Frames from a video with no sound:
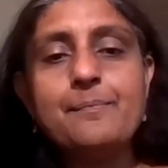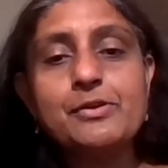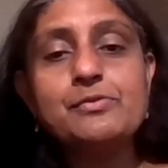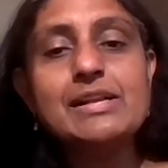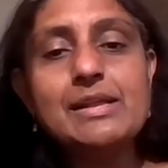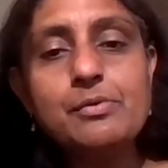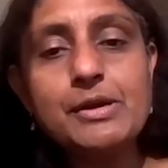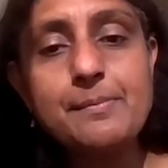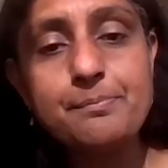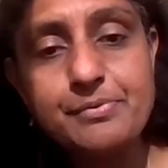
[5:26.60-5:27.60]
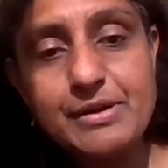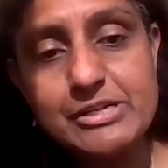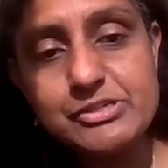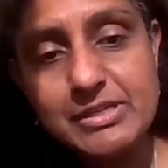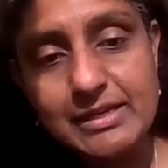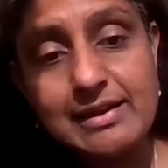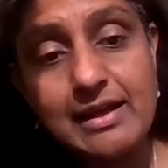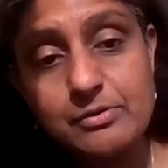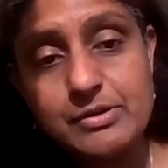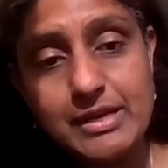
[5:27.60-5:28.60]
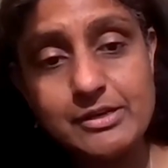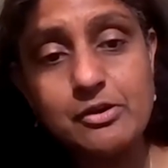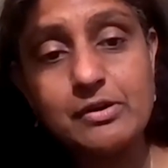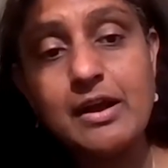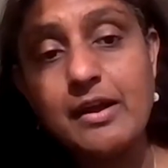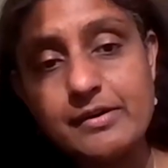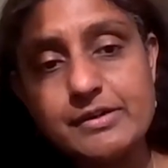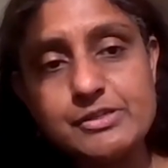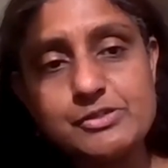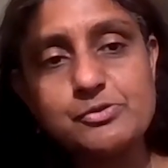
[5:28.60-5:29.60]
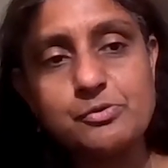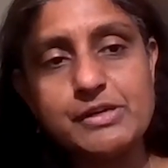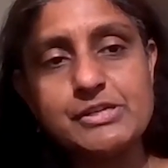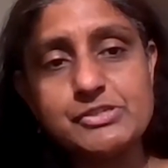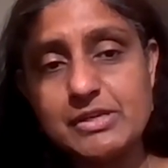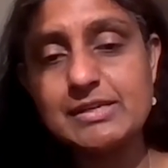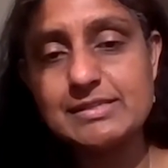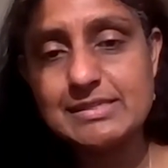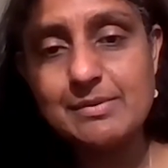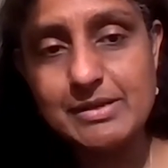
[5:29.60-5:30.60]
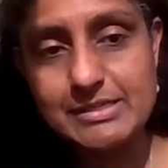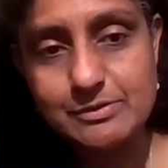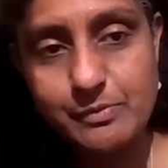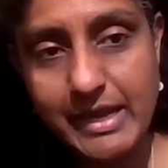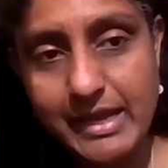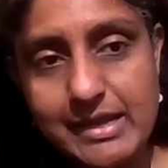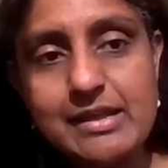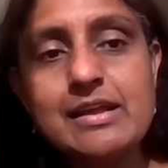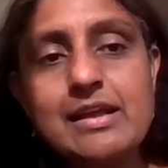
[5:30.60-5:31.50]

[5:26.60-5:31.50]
You really want to bridge the cloud and your current storage in a seamless way.